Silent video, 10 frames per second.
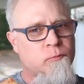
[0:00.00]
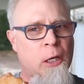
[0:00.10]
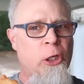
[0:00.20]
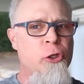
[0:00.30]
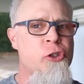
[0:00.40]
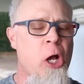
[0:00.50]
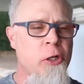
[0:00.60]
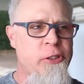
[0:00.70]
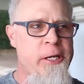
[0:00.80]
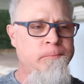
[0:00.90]
A little
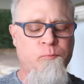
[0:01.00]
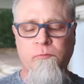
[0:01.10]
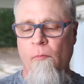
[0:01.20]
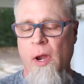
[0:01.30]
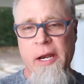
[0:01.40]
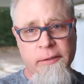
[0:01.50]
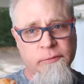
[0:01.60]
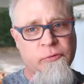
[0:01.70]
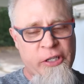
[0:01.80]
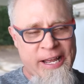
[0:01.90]

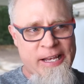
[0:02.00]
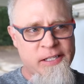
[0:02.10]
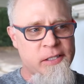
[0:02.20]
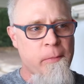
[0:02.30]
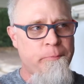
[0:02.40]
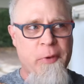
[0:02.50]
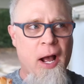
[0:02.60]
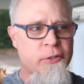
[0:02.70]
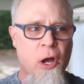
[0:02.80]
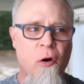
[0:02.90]
saltiness,
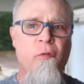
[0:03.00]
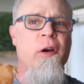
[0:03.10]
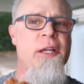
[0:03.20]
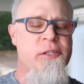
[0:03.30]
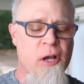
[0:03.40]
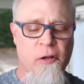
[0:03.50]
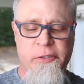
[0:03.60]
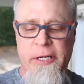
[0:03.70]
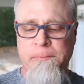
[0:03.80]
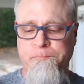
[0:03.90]
not overly
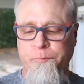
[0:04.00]
salty.